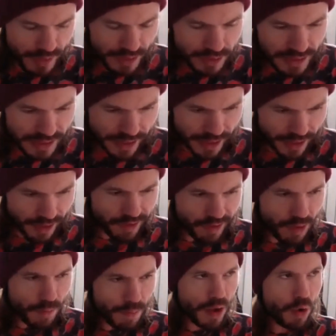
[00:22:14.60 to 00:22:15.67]
really
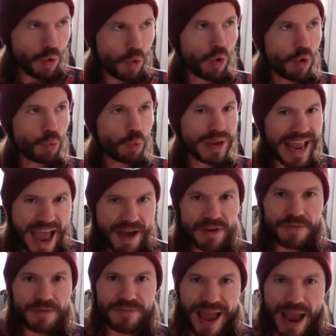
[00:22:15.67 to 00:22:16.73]
is we
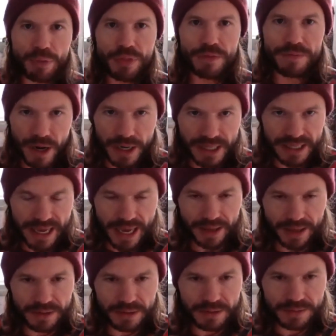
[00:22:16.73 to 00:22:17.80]
haven't found the funny
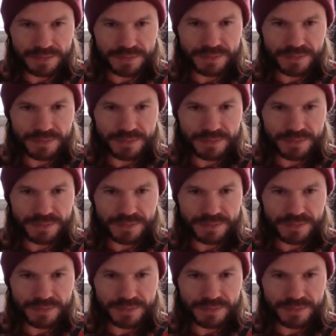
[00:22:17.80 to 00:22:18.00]
yet.